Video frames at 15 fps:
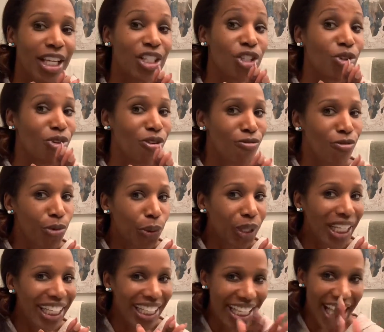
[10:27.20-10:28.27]
to
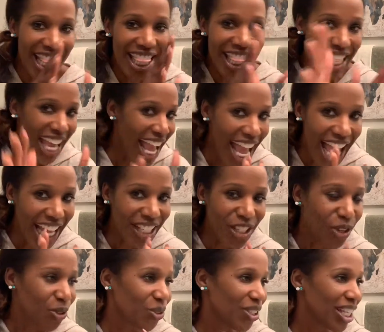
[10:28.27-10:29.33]
avoid that
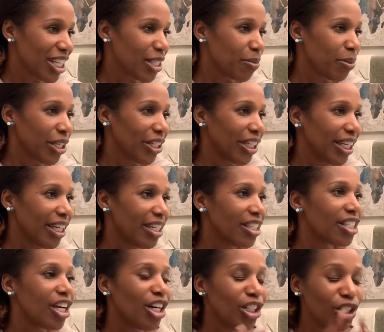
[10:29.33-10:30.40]
whole
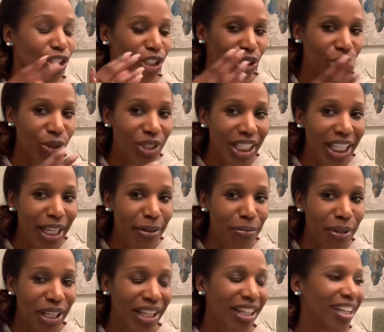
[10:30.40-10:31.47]
experience, a nude lip
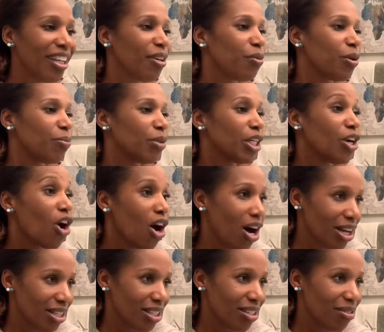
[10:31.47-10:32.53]
would be
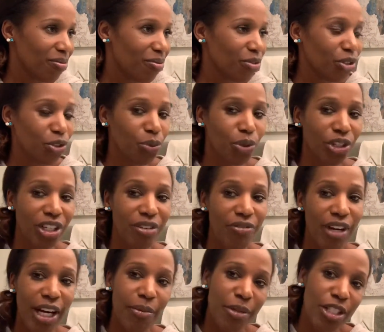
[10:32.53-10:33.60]
awesome for the work
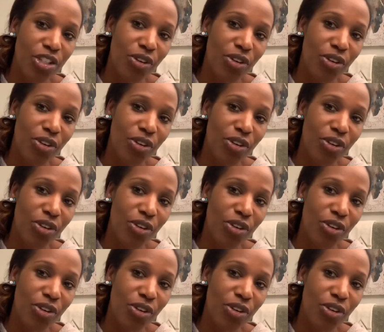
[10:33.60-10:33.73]
environment.